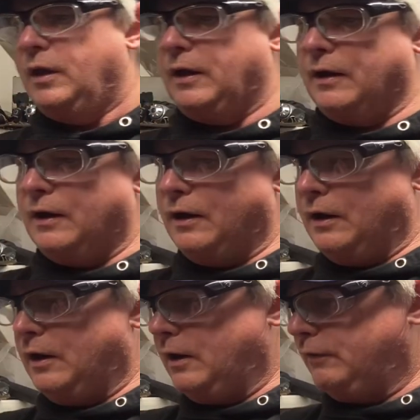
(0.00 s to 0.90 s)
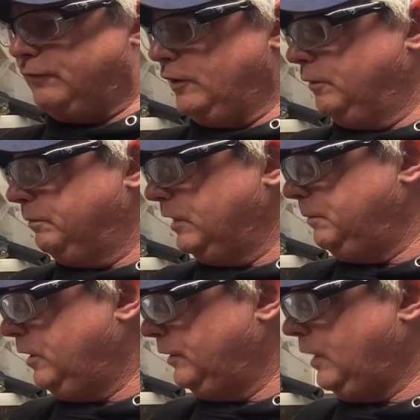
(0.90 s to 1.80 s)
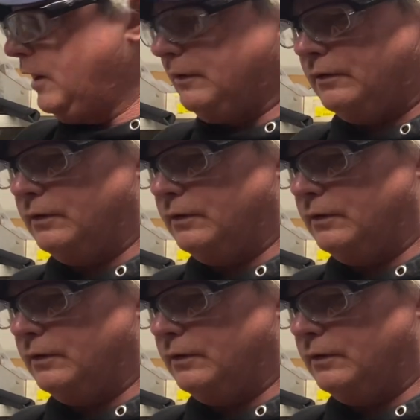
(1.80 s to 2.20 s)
And if you don't believe me on that,